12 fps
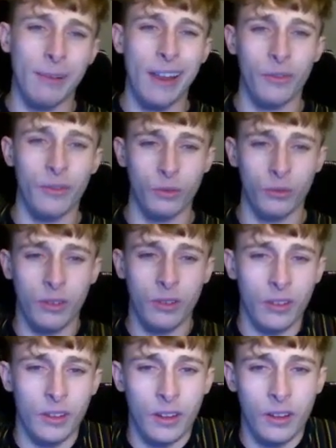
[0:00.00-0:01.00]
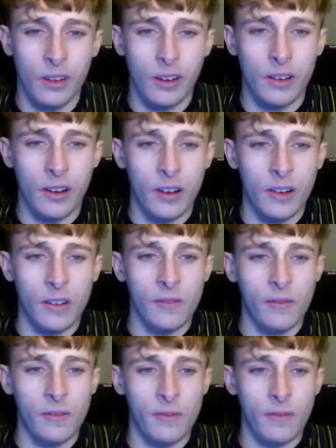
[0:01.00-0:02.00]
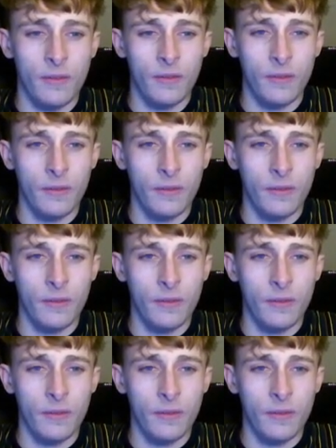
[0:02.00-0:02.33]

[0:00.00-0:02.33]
Clips of great runs and amazing catches.